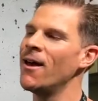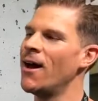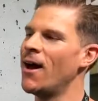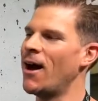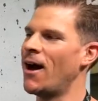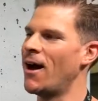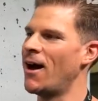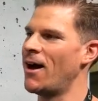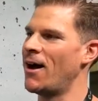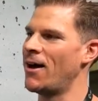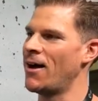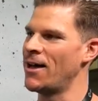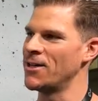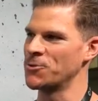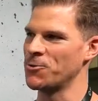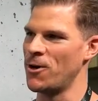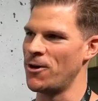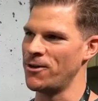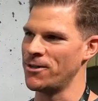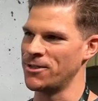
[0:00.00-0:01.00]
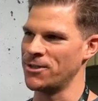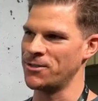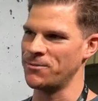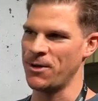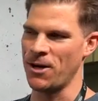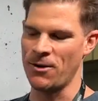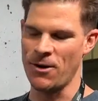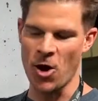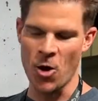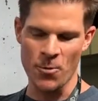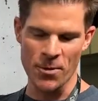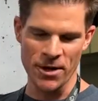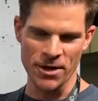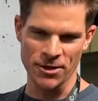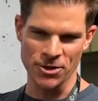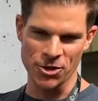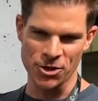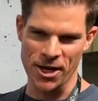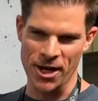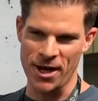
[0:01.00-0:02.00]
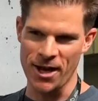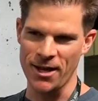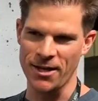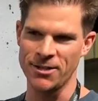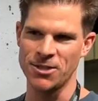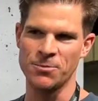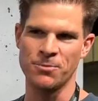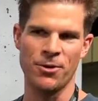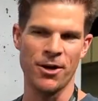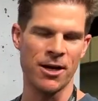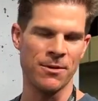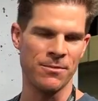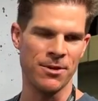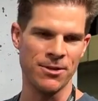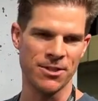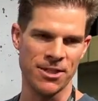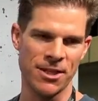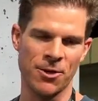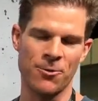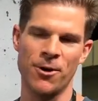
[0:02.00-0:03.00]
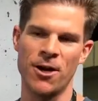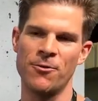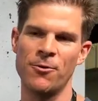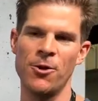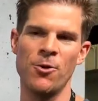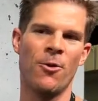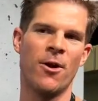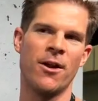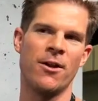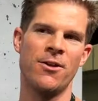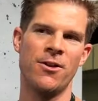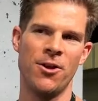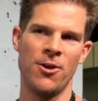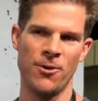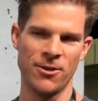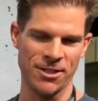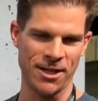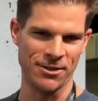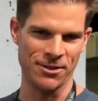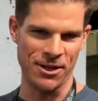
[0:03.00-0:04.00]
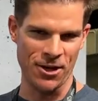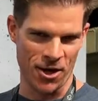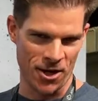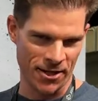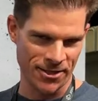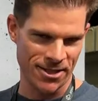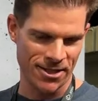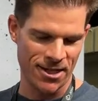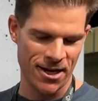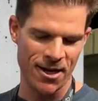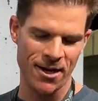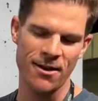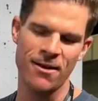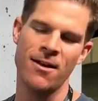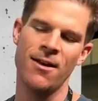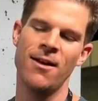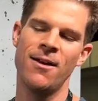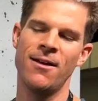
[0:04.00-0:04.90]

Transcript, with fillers: uh, as well as you know opening shades, playing music, whatever you want to do is like the on state